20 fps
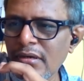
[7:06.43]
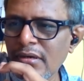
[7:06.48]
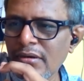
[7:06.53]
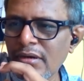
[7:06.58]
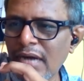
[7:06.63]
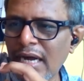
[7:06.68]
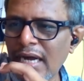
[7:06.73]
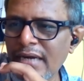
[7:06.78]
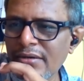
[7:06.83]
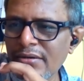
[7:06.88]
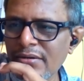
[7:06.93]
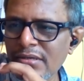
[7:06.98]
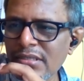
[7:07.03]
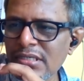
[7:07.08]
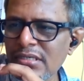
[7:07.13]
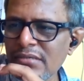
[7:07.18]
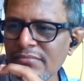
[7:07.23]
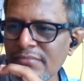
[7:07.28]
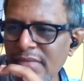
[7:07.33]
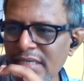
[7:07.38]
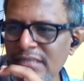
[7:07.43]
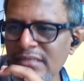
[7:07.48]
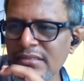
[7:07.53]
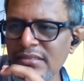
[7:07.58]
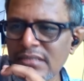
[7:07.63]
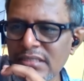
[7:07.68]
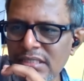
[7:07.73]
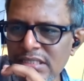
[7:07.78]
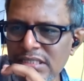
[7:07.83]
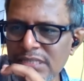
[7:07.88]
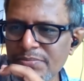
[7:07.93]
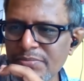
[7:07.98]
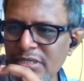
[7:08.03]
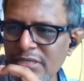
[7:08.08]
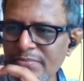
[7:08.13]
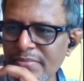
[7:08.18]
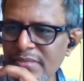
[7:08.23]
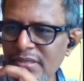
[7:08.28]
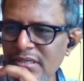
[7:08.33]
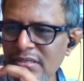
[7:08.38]
I had already met these
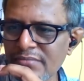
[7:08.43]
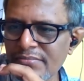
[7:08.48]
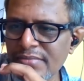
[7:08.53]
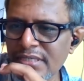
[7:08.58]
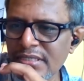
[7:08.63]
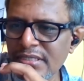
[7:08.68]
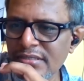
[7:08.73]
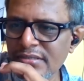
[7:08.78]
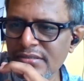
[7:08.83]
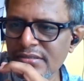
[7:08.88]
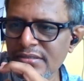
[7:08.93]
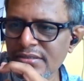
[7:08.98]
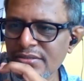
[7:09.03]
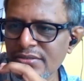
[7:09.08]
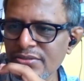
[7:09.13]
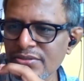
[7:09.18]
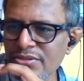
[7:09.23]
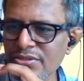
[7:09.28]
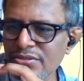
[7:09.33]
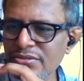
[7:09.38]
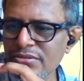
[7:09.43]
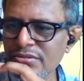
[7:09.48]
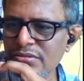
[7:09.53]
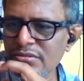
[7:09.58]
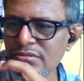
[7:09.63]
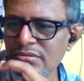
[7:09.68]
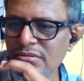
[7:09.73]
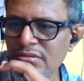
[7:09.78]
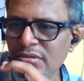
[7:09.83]
people and been introduced to